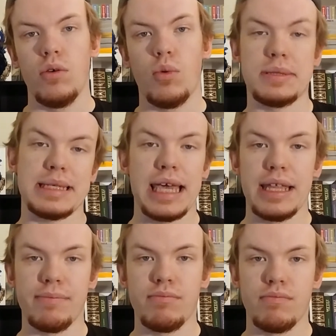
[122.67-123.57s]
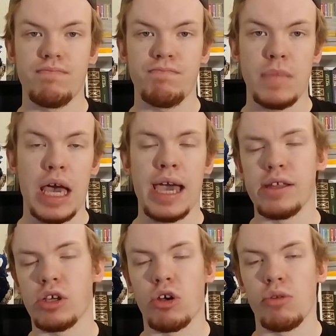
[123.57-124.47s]
Once again, I had
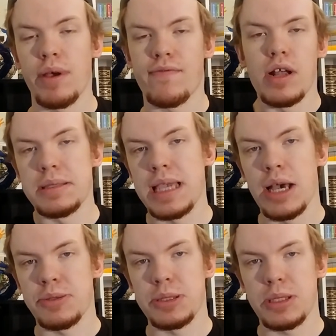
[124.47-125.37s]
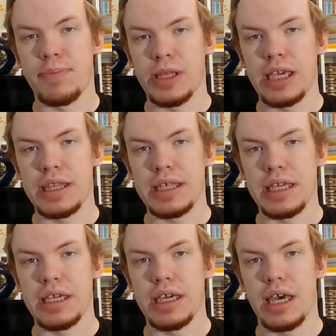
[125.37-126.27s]
to go to my friend's houses to play
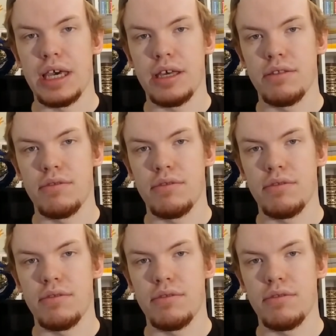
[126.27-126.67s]
the uh,